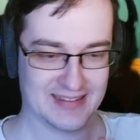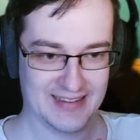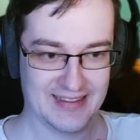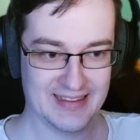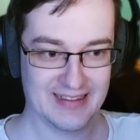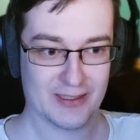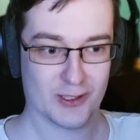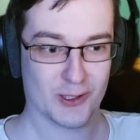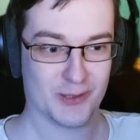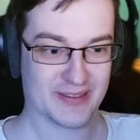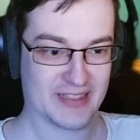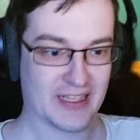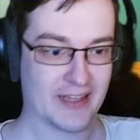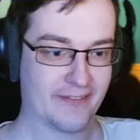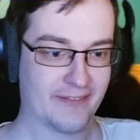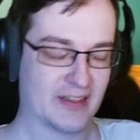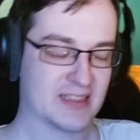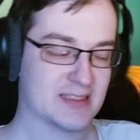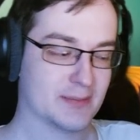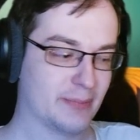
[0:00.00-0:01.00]
healing on time
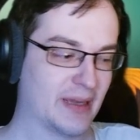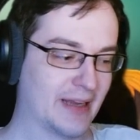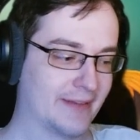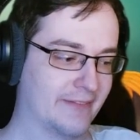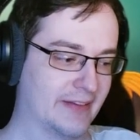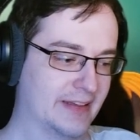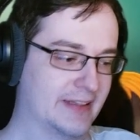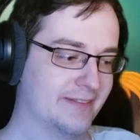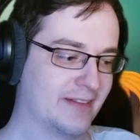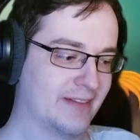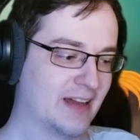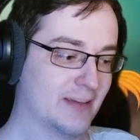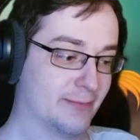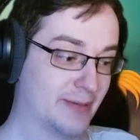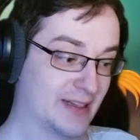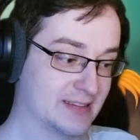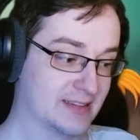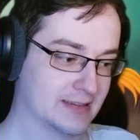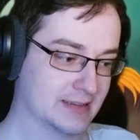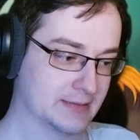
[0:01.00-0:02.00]
effects by
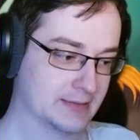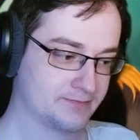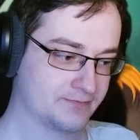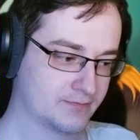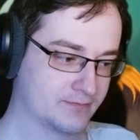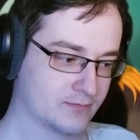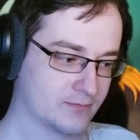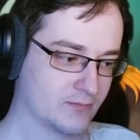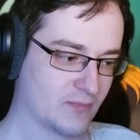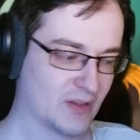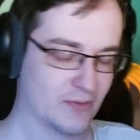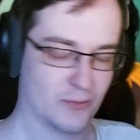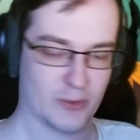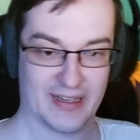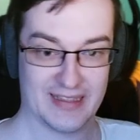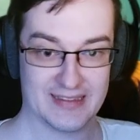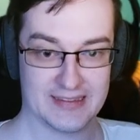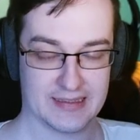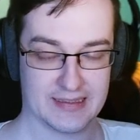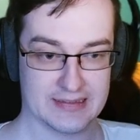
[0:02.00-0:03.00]
25%
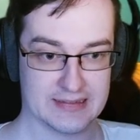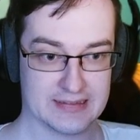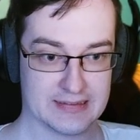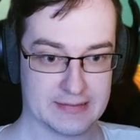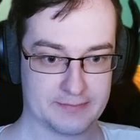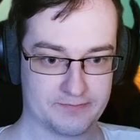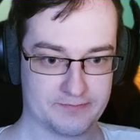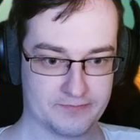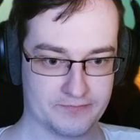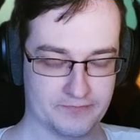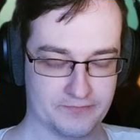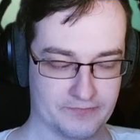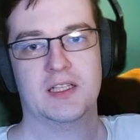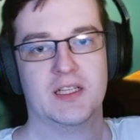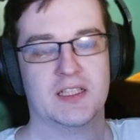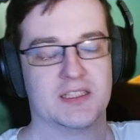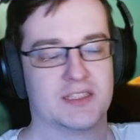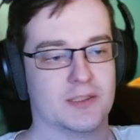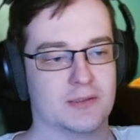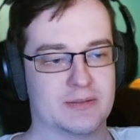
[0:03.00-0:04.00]
for 8 seconds.
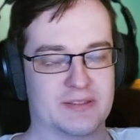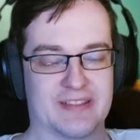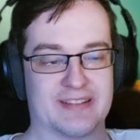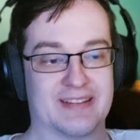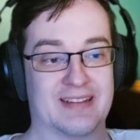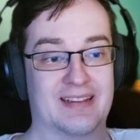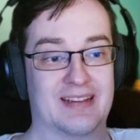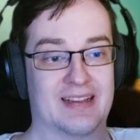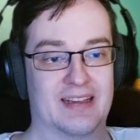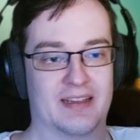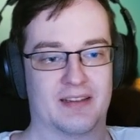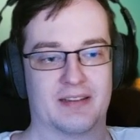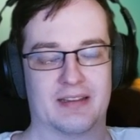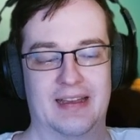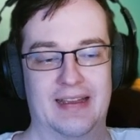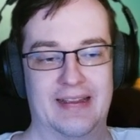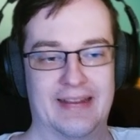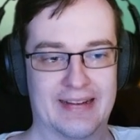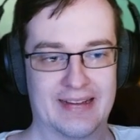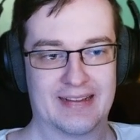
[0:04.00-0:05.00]
So generally,
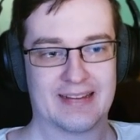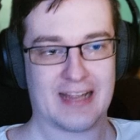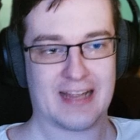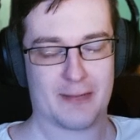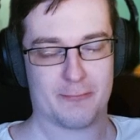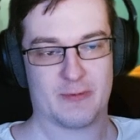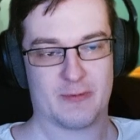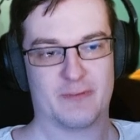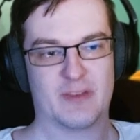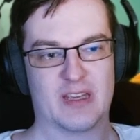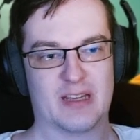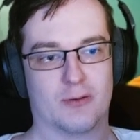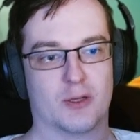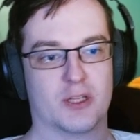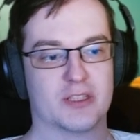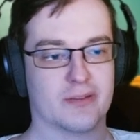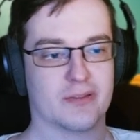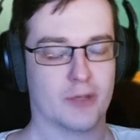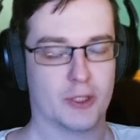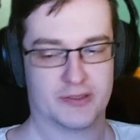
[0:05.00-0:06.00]
anytime we have a
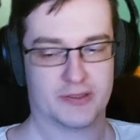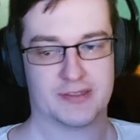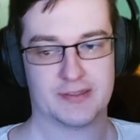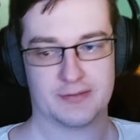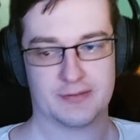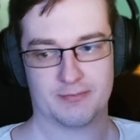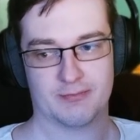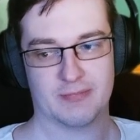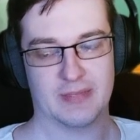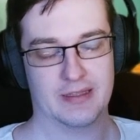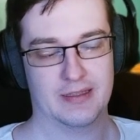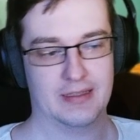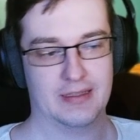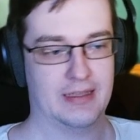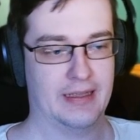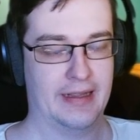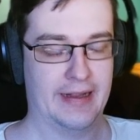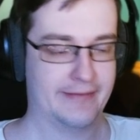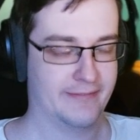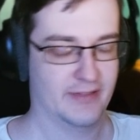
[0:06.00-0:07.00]
lot of HOTS
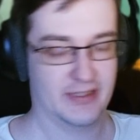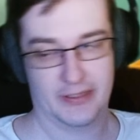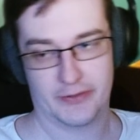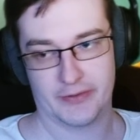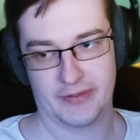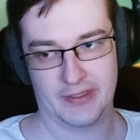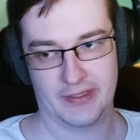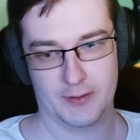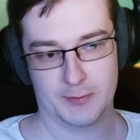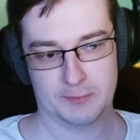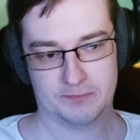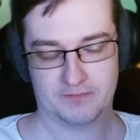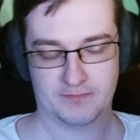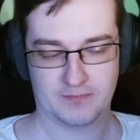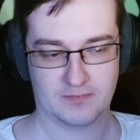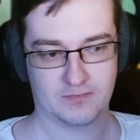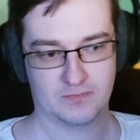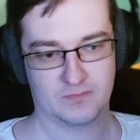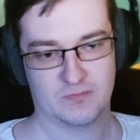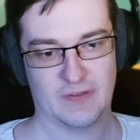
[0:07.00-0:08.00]
and we need to heal,
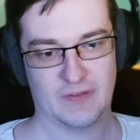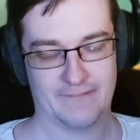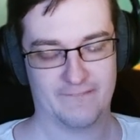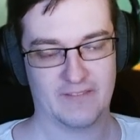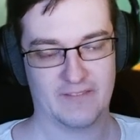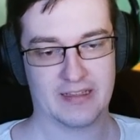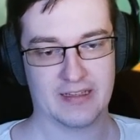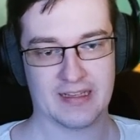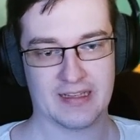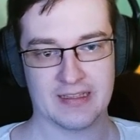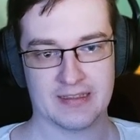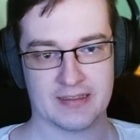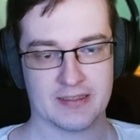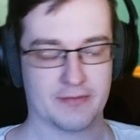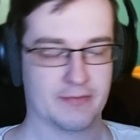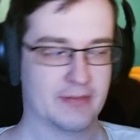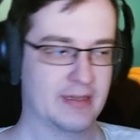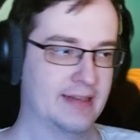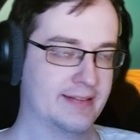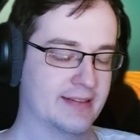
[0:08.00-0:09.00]
we click
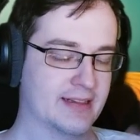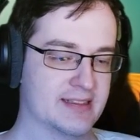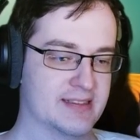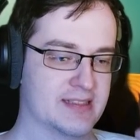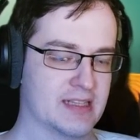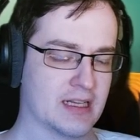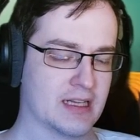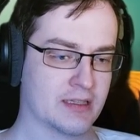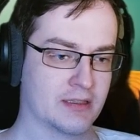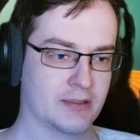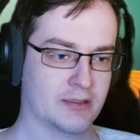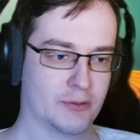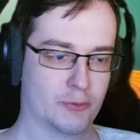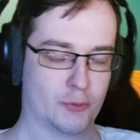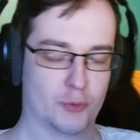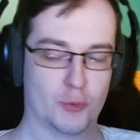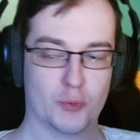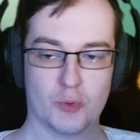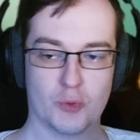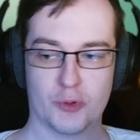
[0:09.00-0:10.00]
it, and there is
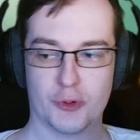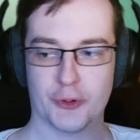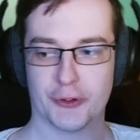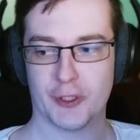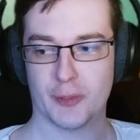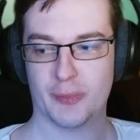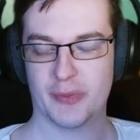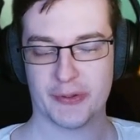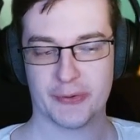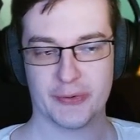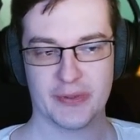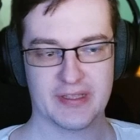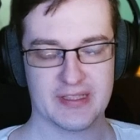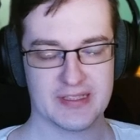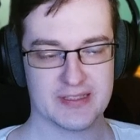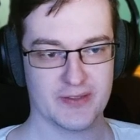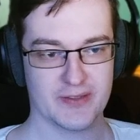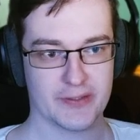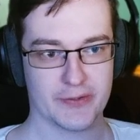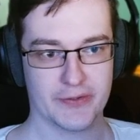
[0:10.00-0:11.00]
2 good
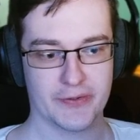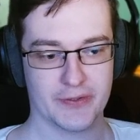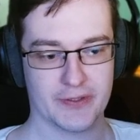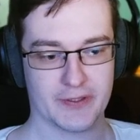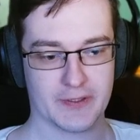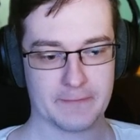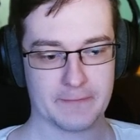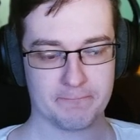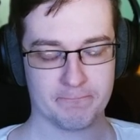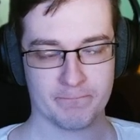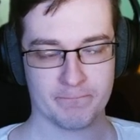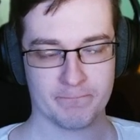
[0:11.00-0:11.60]
opportunities where to do it.